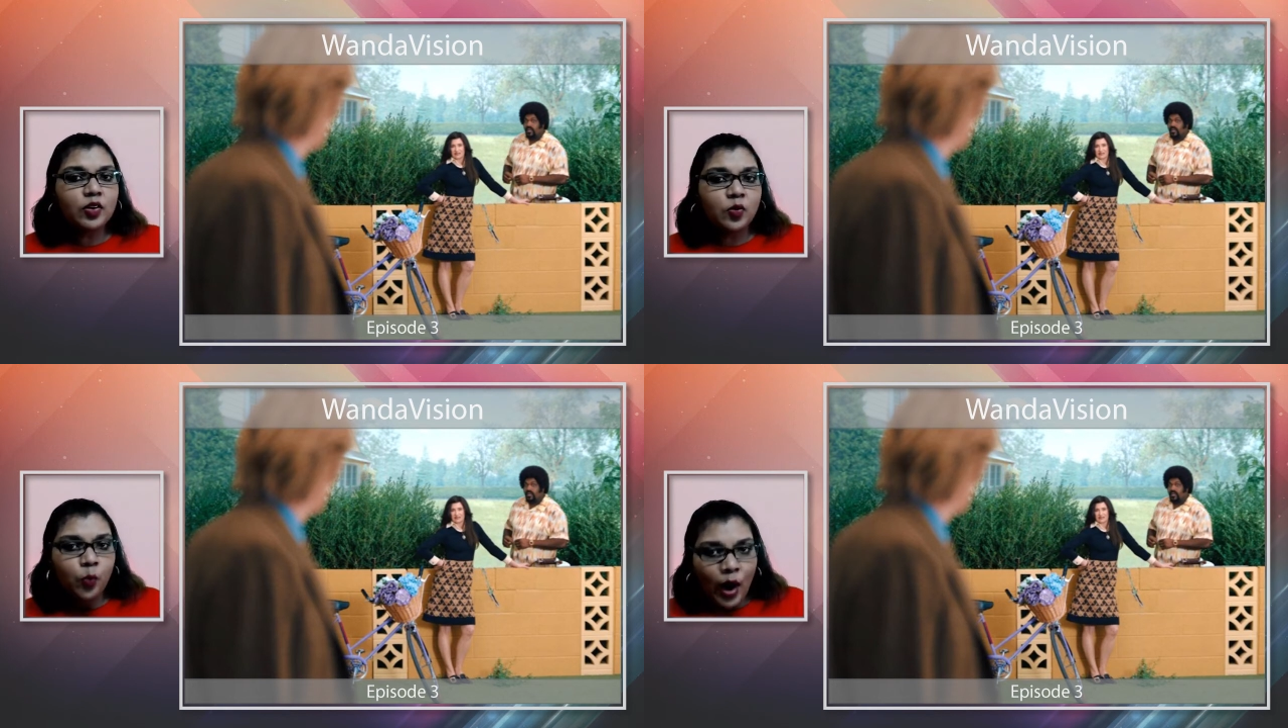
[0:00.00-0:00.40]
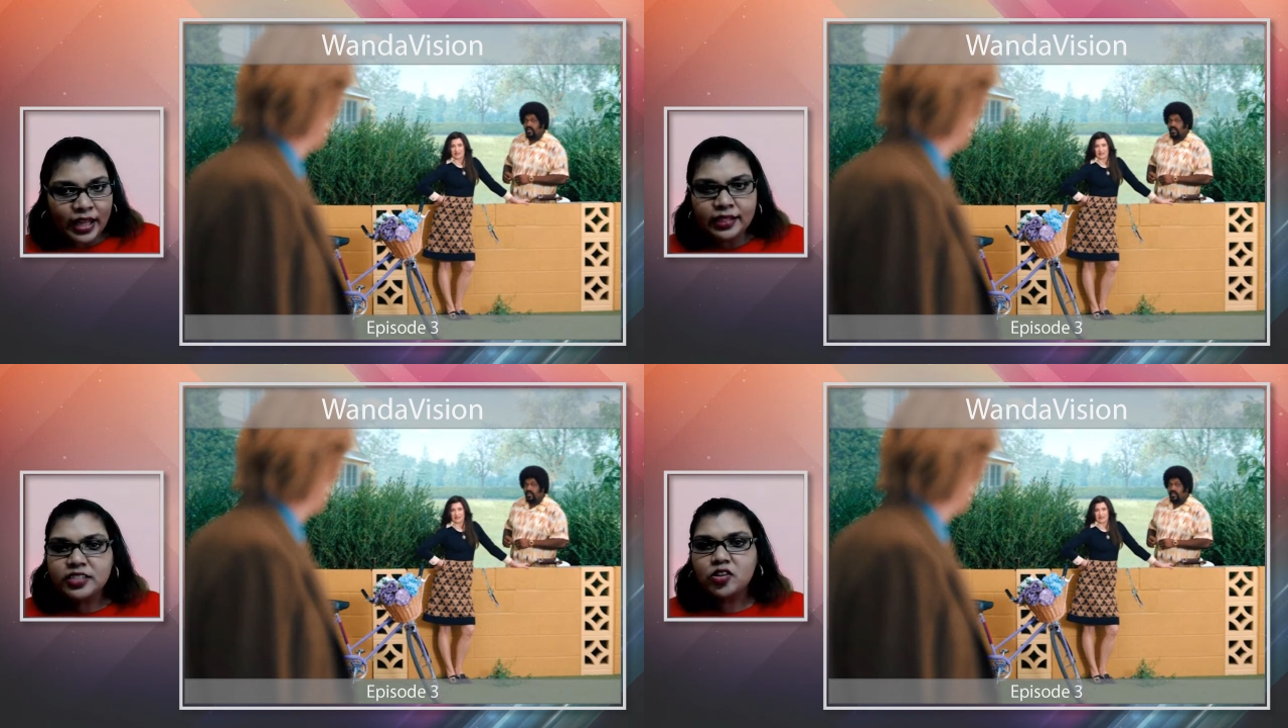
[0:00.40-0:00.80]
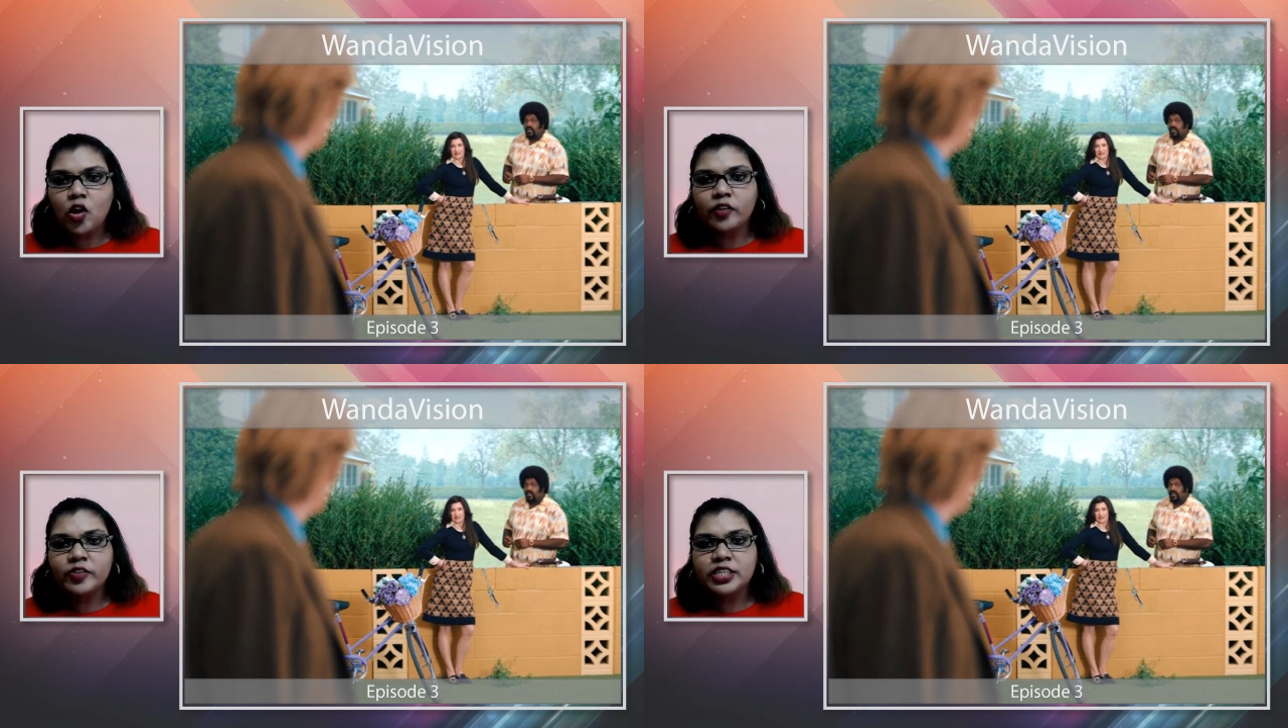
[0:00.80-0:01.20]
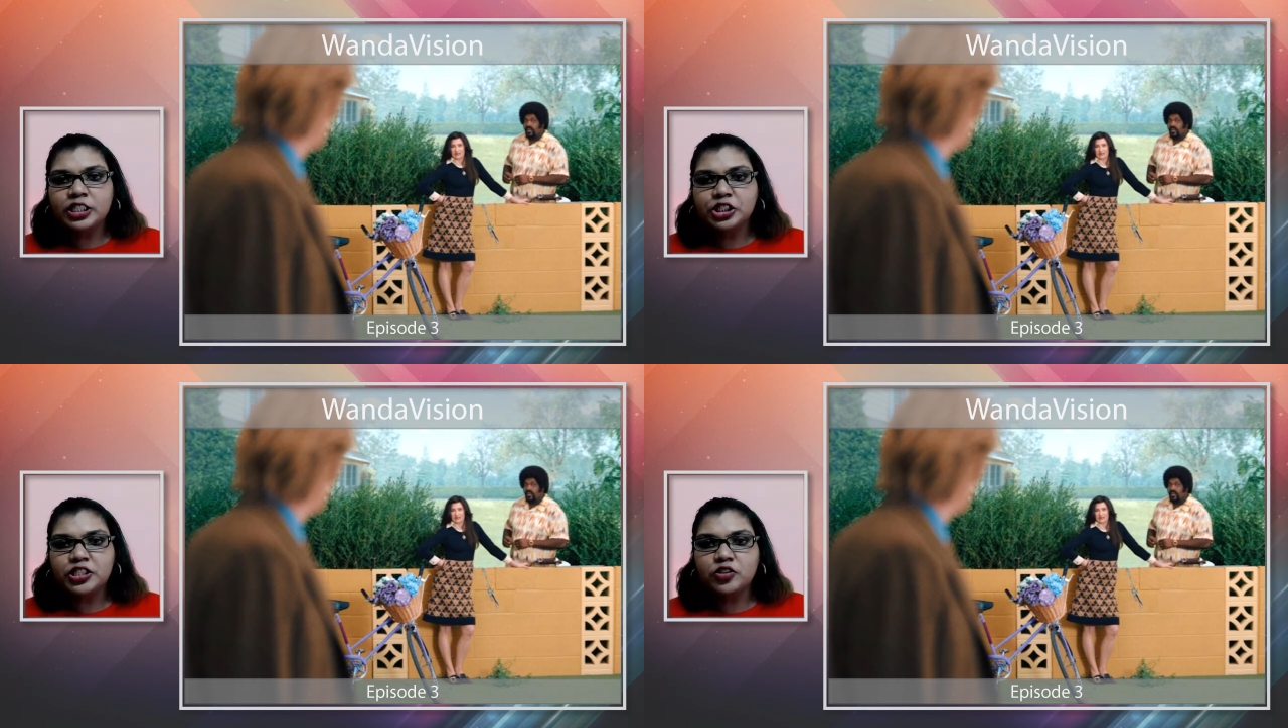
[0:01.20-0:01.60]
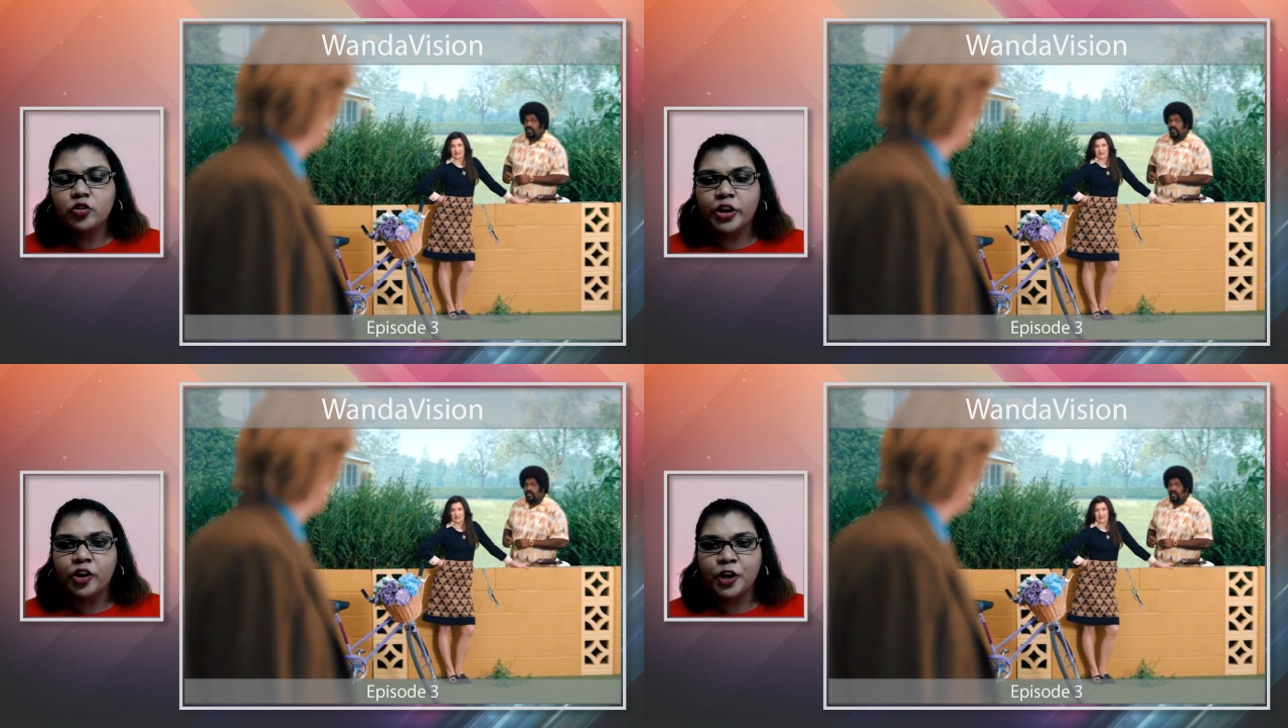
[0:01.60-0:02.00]
while this conversation is
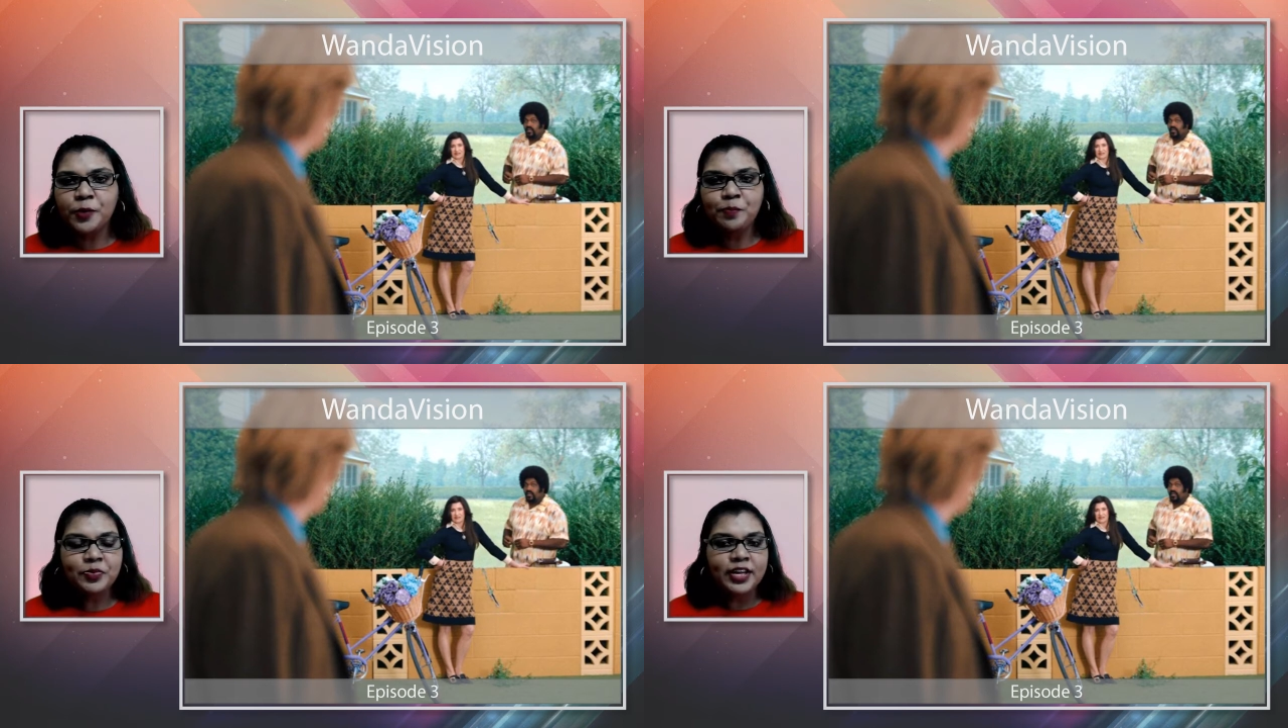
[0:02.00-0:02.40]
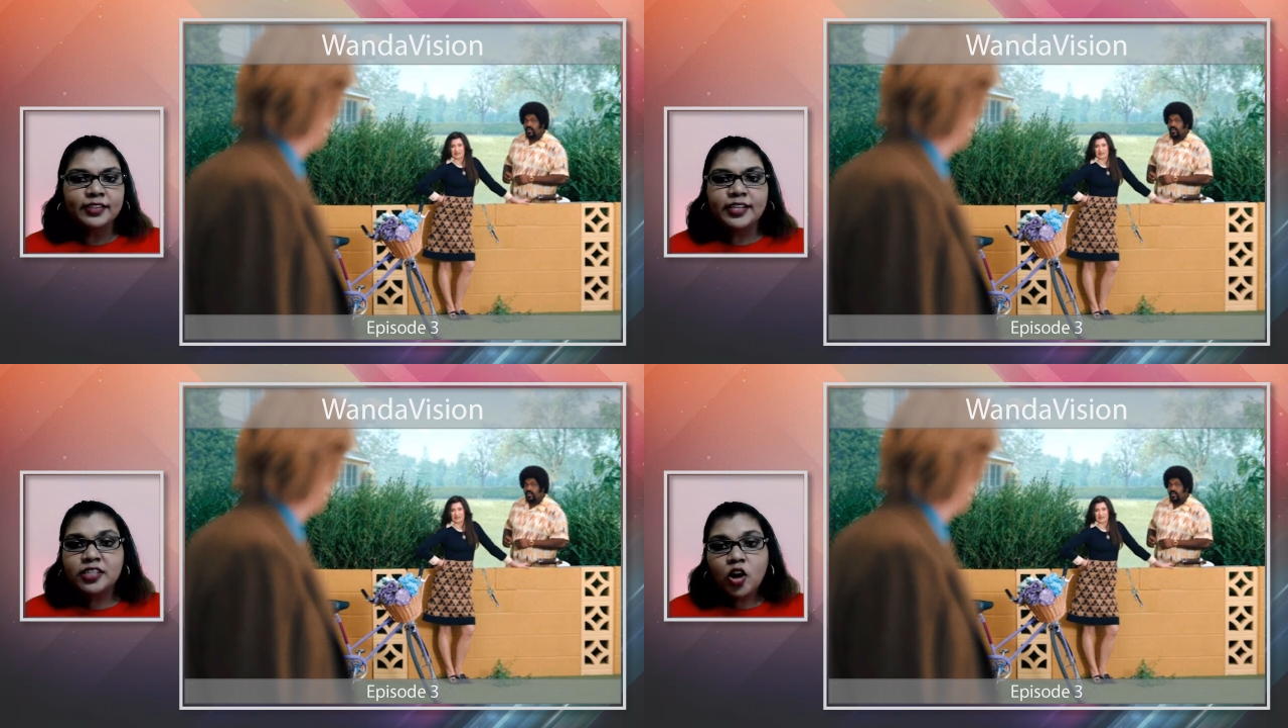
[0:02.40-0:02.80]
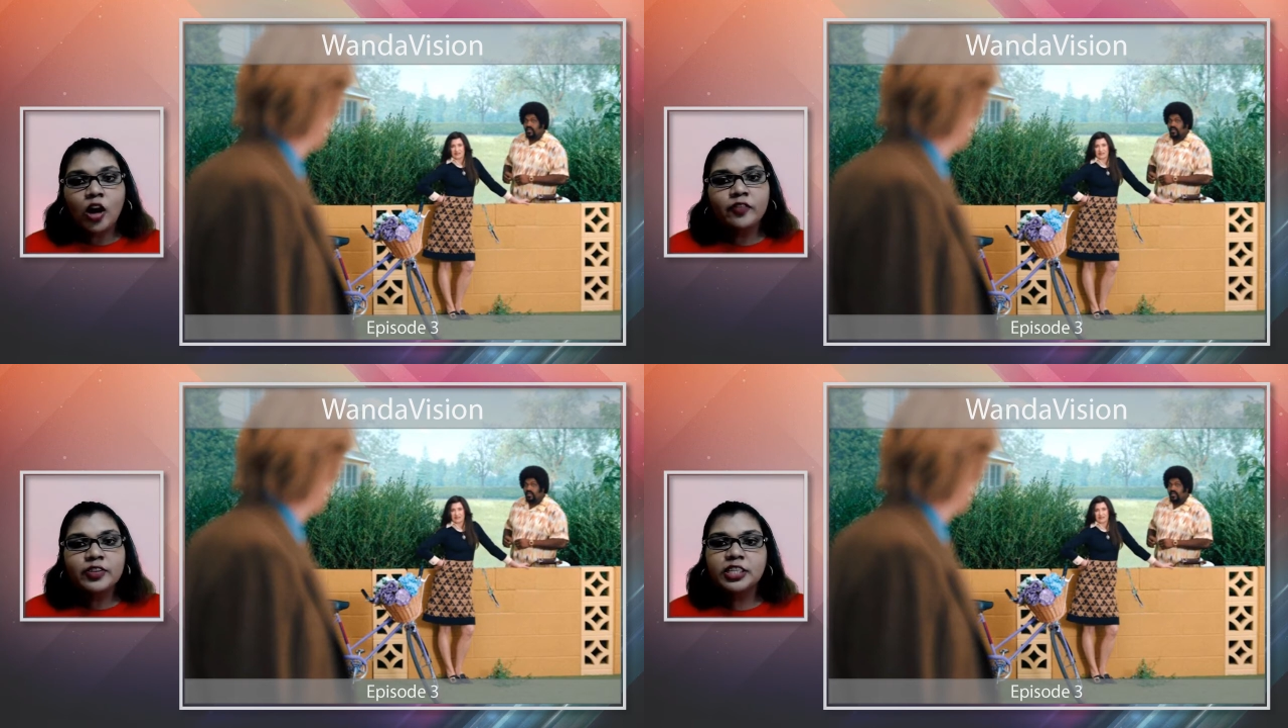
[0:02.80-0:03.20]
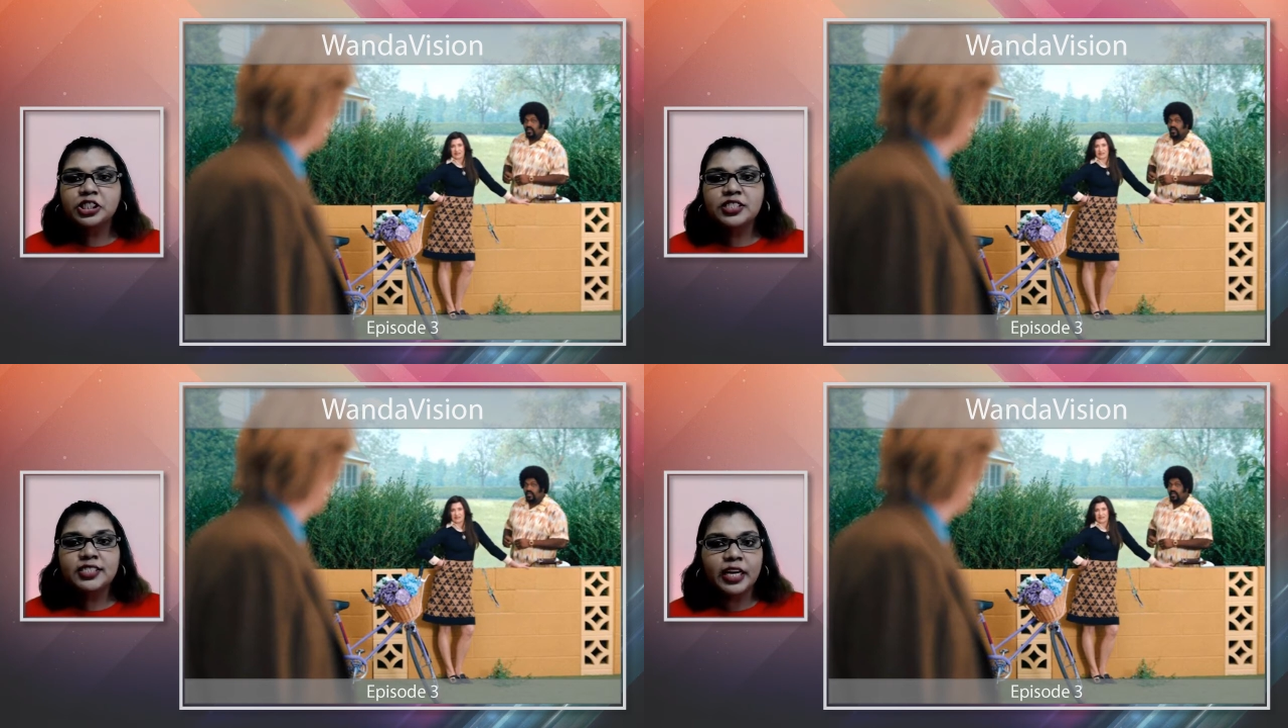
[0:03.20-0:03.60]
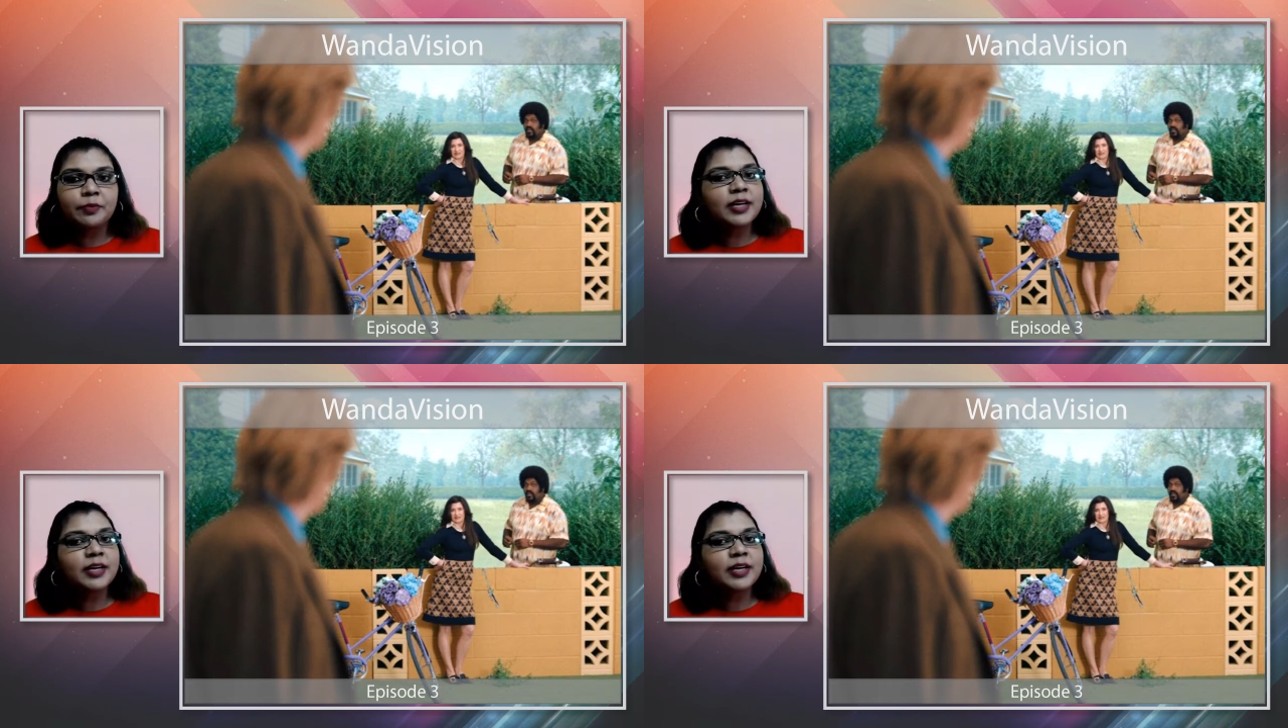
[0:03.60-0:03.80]
going on, there's a conversation side by